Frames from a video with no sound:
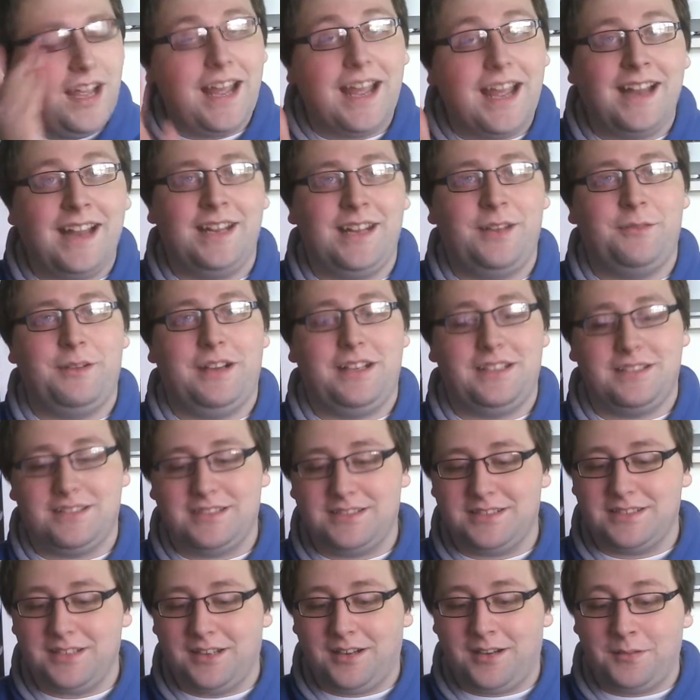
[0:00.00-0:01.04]

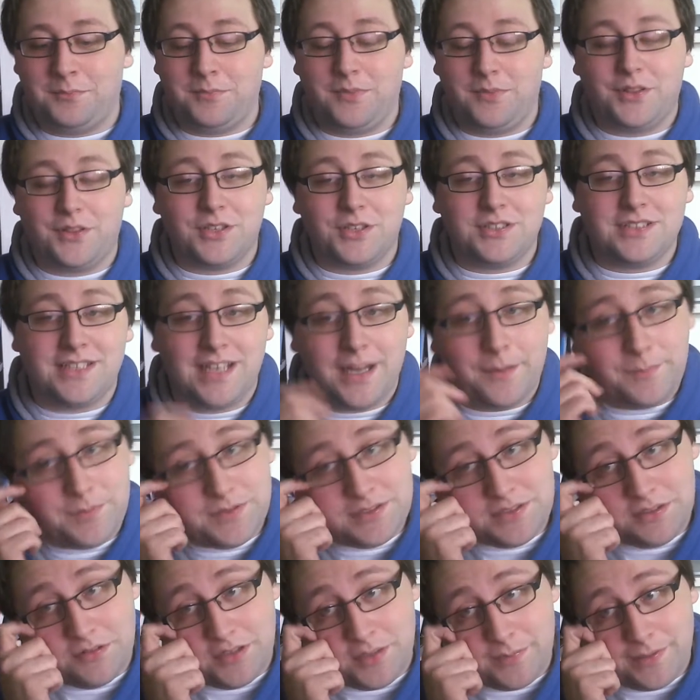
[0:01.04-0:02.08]
Anyways, there's an
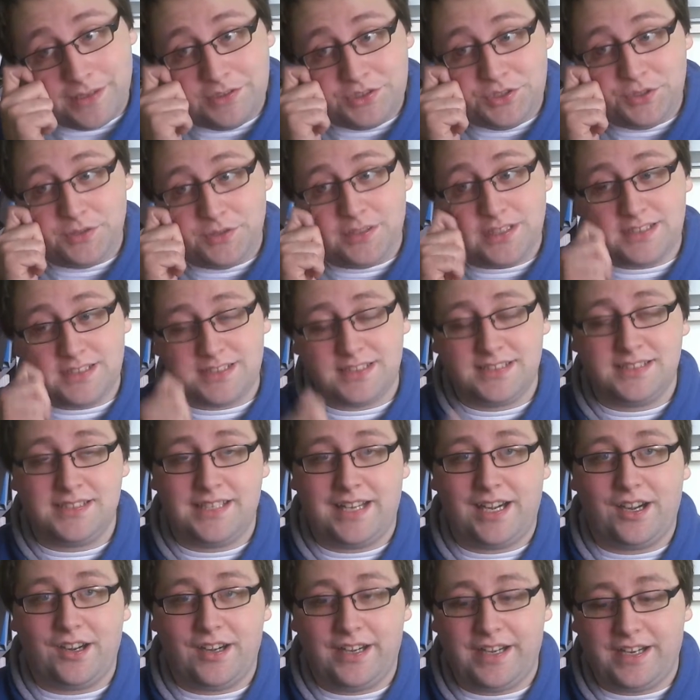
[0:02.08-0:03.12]
episode about Judas
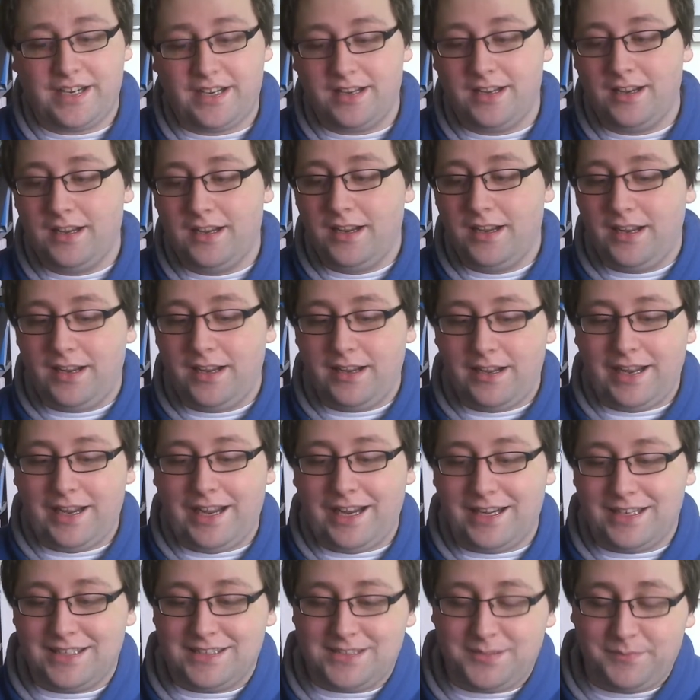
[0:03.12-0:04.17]
Iscariot,
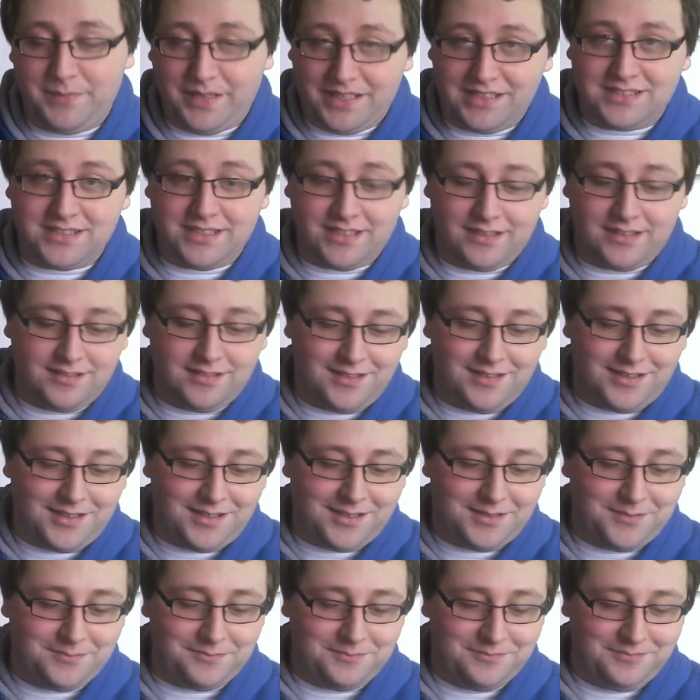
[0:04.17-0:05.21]
and it's amazing.
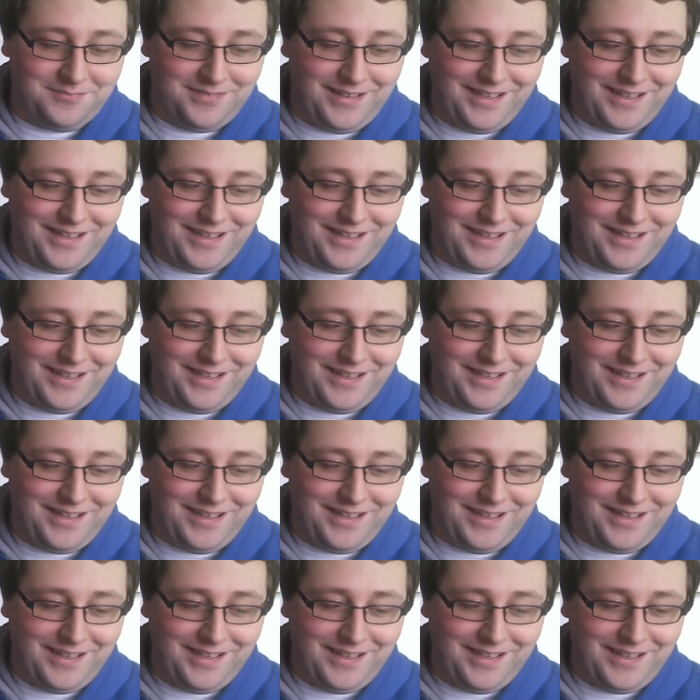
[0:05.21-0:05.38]
So